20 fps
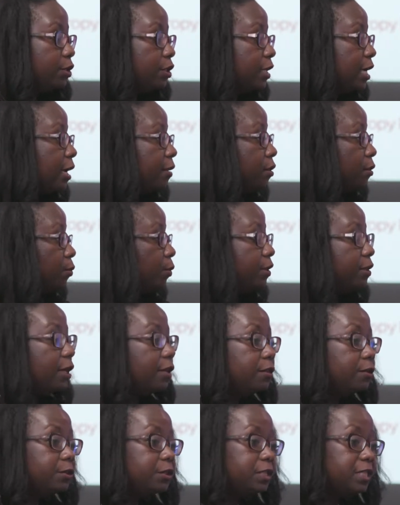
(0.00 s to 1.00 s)
together with
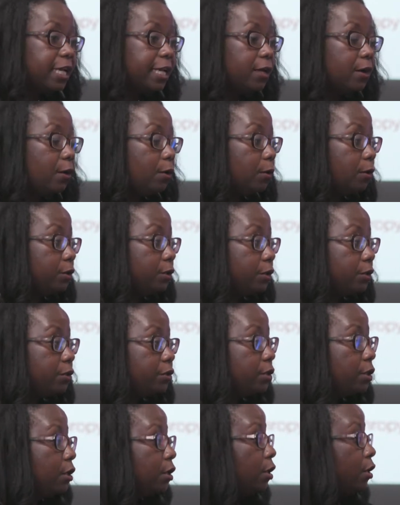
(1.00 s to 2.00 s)
other
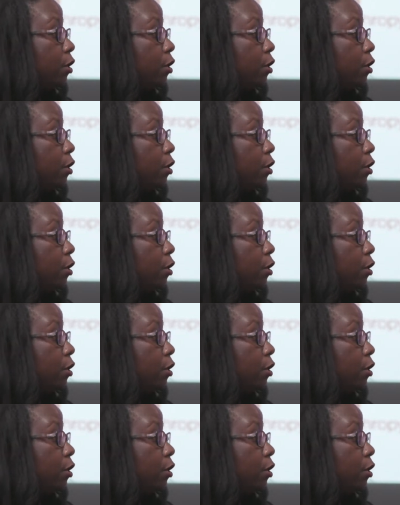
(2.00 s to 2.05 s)
stakeholders